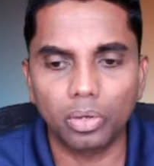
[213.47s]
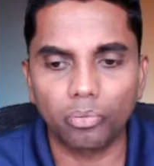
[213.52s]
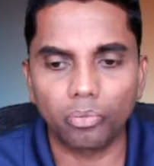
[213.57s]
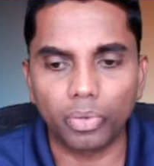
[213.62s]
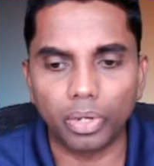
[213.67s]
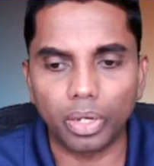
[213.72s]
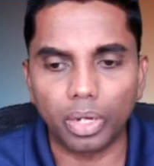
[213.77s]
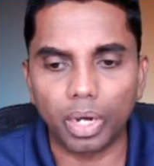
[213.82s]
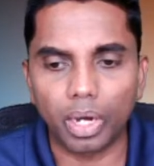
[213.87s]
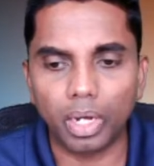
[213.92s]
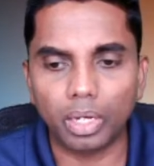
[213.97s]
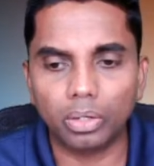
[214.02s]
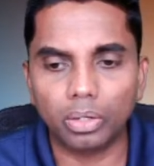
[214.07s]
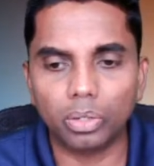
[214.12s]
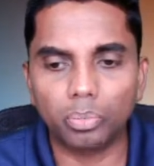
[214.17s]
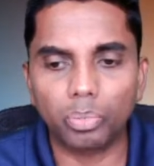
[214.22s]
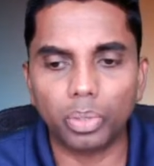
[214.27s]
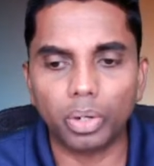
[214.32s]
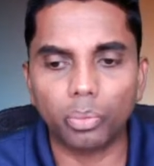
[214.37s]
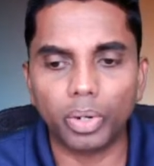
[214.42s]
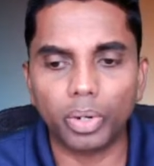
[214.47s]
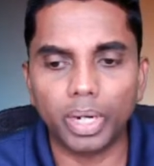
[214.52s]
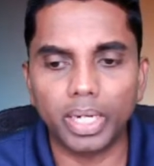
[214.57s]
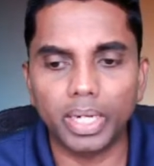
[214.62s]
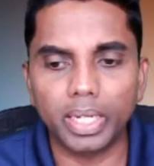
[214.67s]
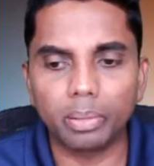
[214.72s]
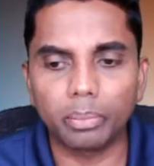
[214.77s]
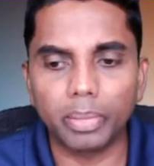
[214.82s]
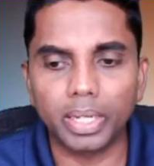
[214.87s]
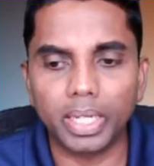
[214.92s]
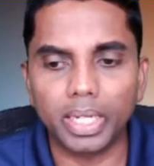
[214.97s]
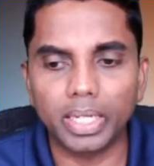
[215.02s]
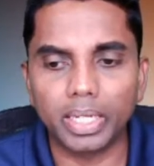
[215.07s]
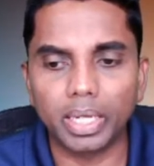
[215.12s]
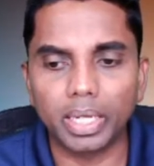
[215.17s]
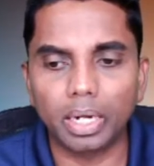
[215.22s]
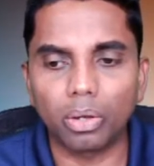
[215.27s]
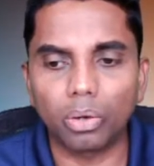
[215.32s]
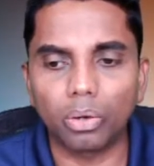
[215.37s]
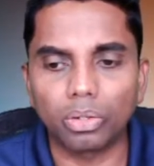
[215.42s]
We are not providing
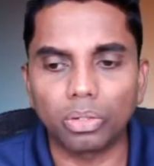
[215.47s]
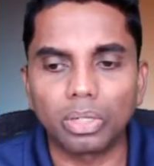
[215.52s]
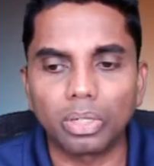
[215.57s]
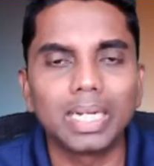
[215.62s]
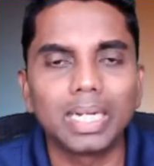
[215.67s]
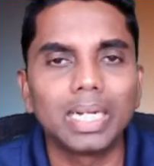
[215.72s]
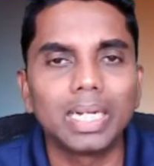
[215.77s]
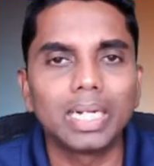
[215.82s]
medical or